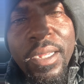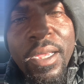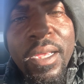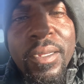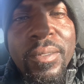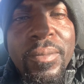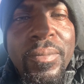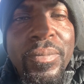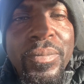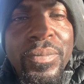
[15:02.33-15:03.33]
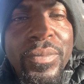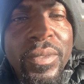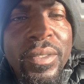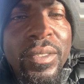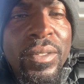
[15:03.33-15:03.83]
at them,
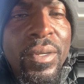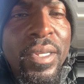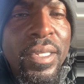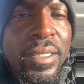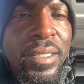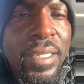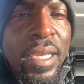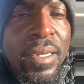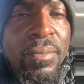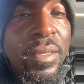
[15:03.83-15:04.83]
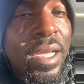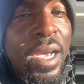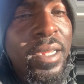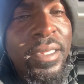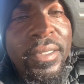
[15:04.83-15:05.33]
started cussing at them. I
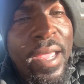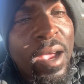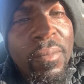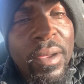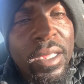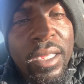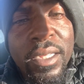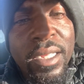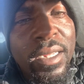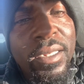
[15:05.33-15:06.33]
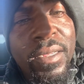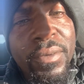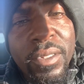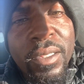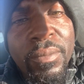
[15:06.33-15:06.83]
didn't down my kids. I didn't ever
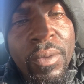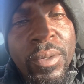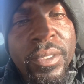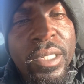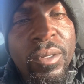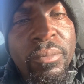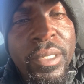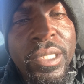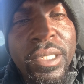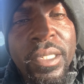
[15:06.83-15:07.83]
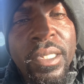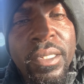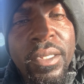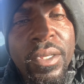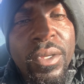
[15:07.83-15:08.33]
tell them they wasn't going to be shit
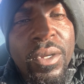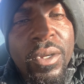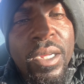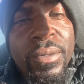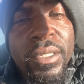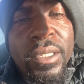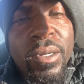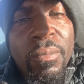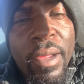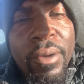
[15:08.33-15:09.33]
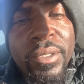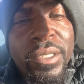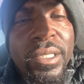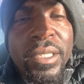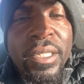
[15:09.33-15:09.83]
or they wasn't going to mount this
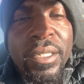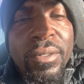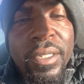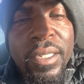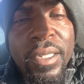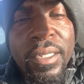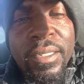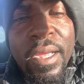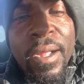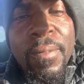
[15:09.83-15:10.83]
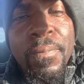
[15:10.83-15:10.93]
shit or nothing like that.